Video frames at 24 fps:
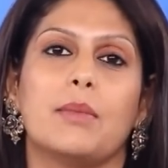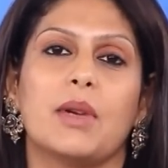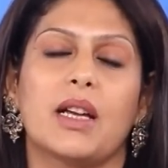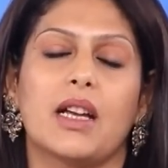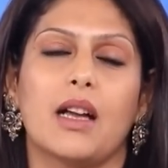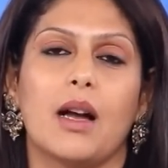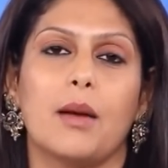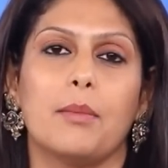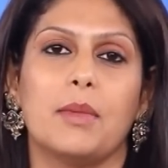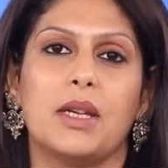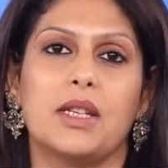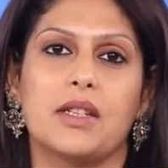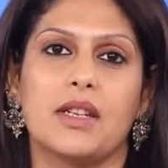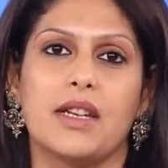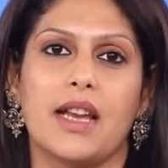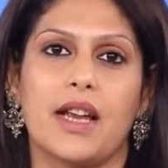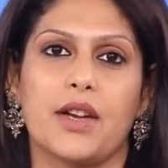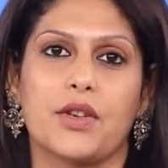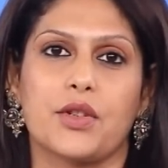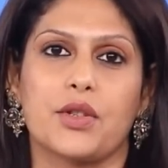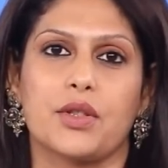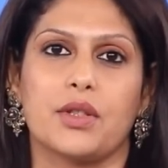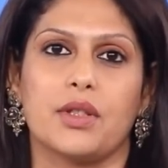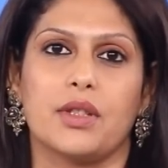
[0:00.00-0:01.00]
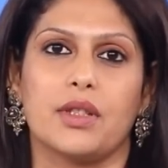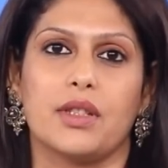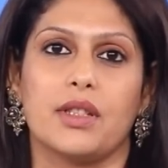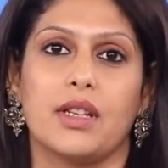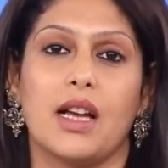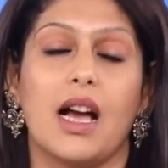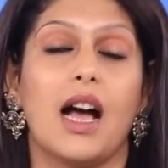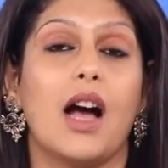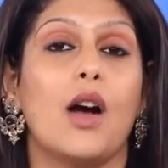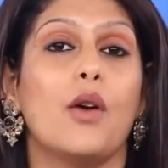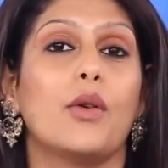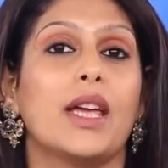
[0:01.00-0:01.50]
become international?
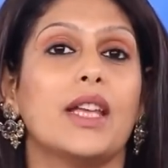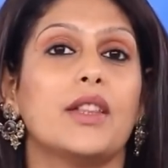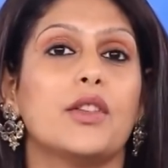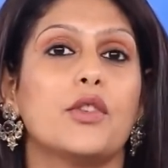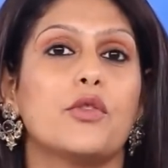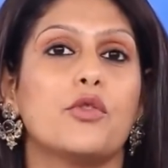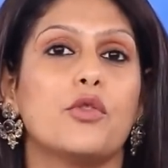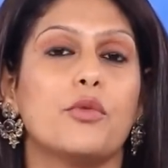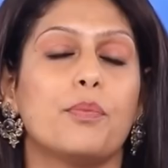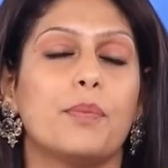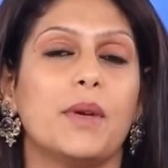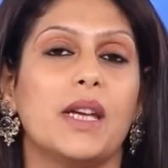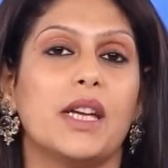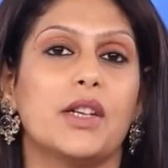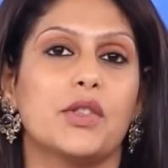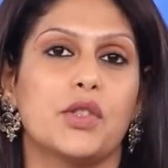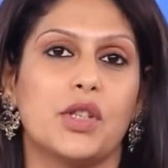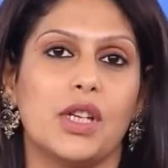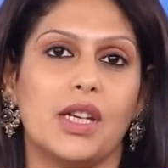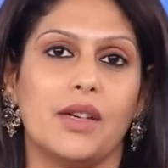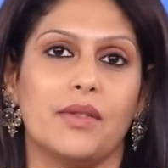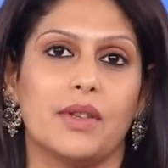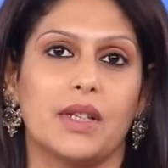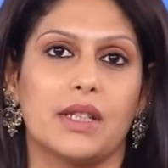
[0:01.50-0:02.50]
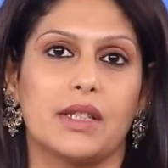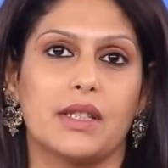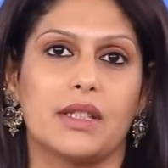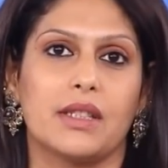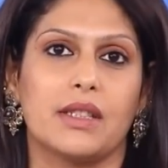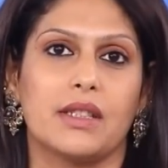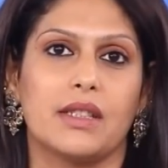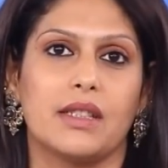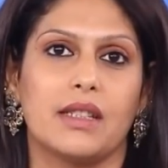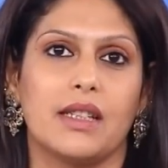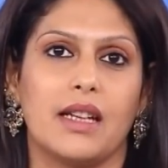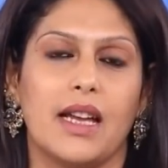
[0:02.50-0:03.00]
How can the rupee achieve it?
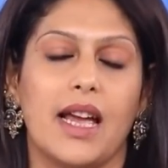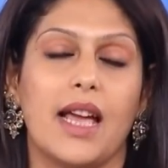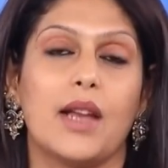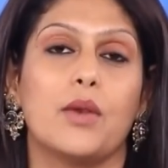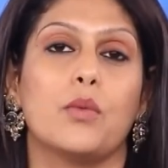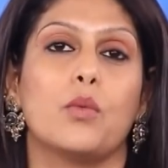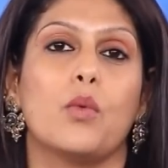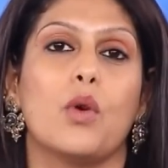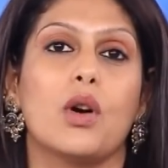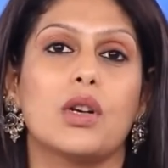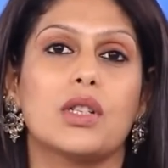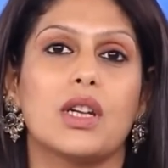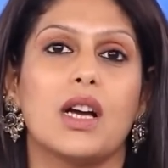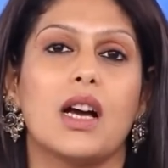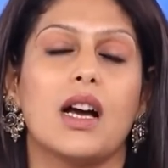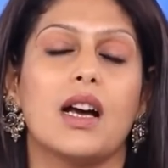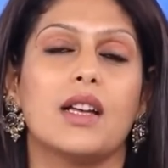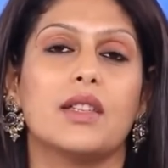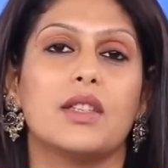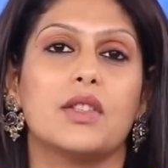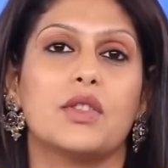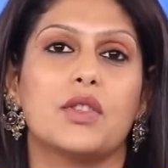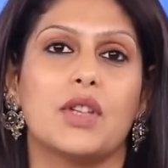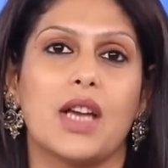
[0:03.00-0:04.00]
And what are the